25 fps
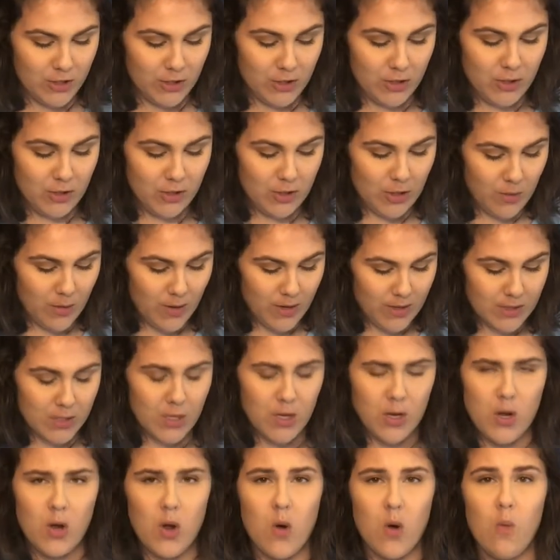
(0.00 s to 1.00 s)
and sodas,
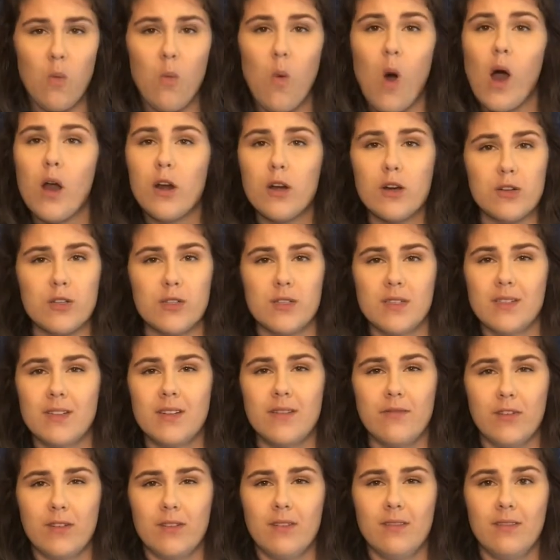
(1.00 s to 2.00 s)
waters, and
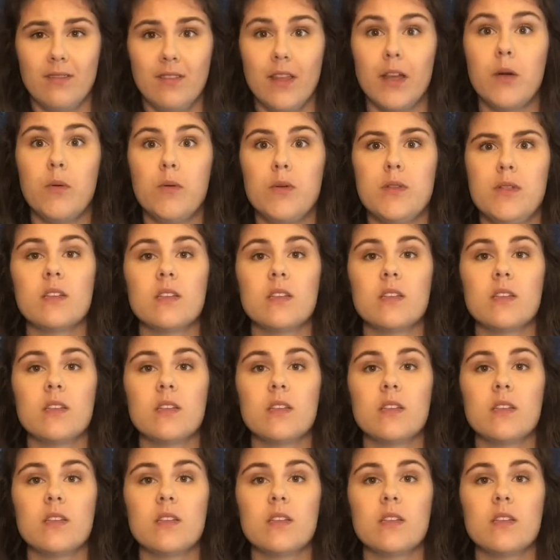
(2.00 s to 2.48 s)
different liquids.